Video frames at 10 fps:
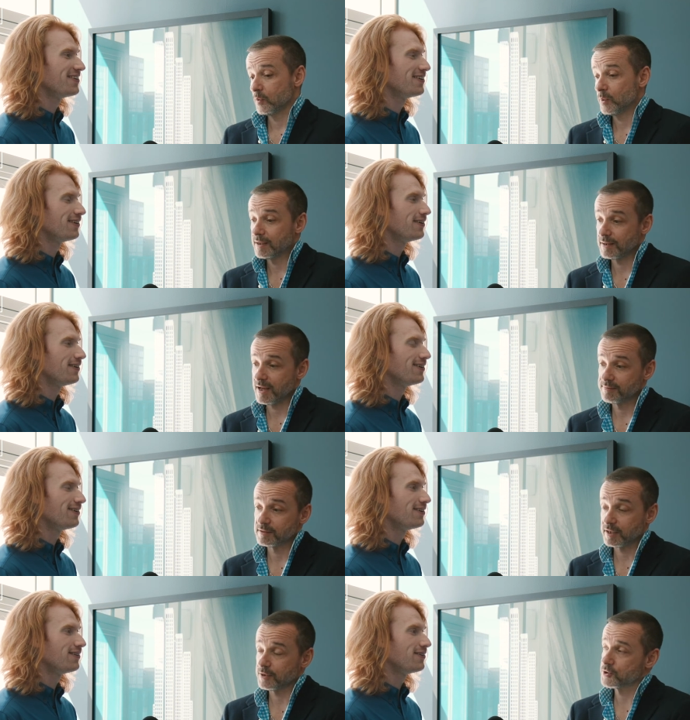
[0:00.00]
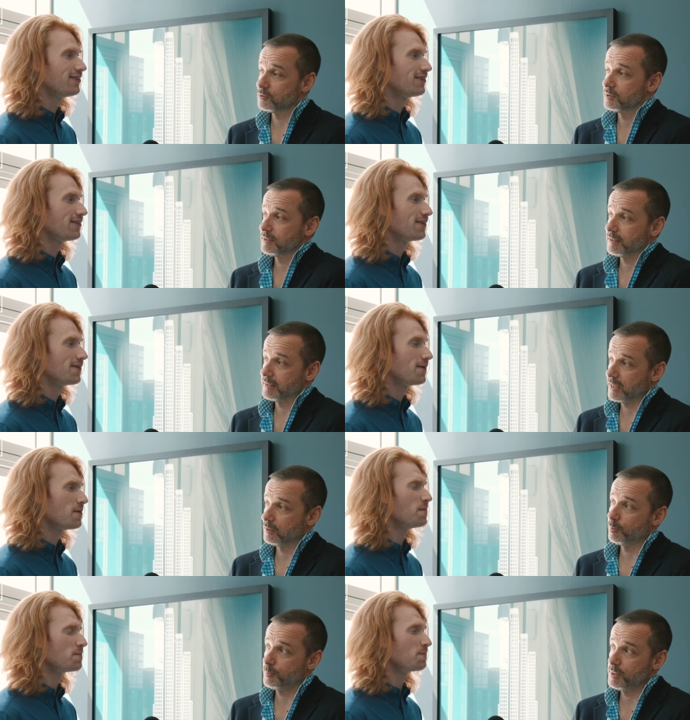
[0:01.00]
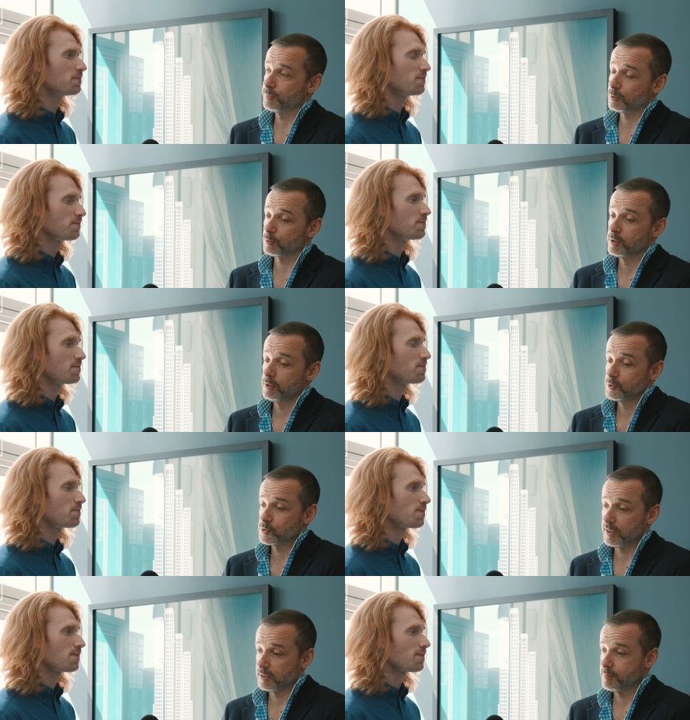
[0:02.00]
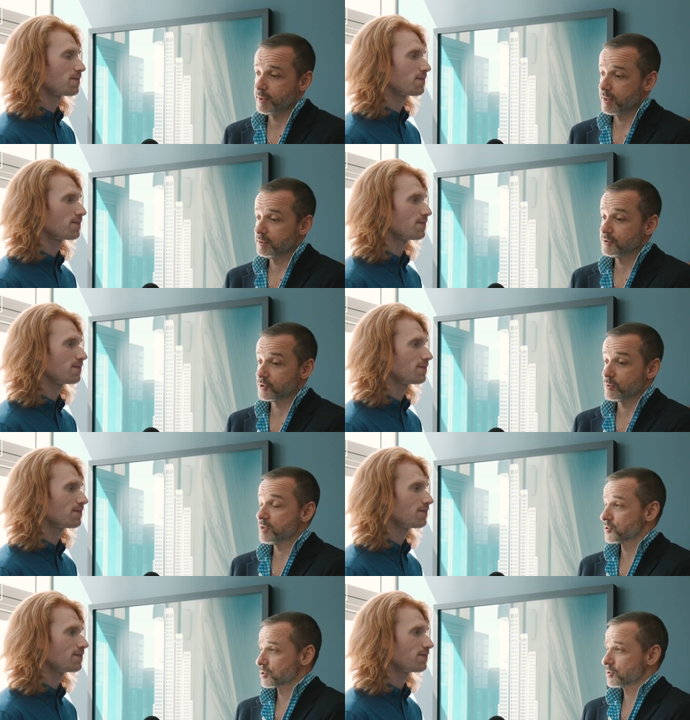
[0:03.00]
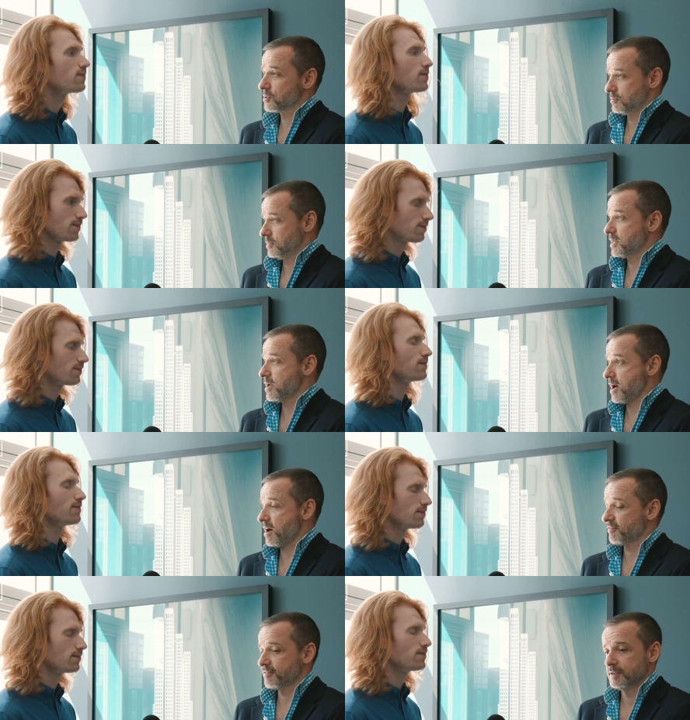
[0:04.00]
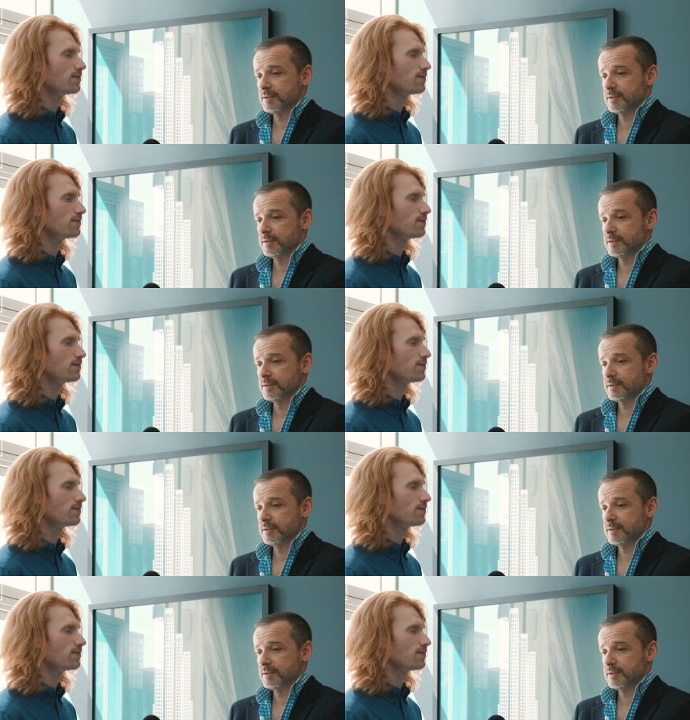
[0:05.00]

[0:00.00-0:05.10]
Speaker 1: we can have a touch on that and help people to eliminate the risks they have.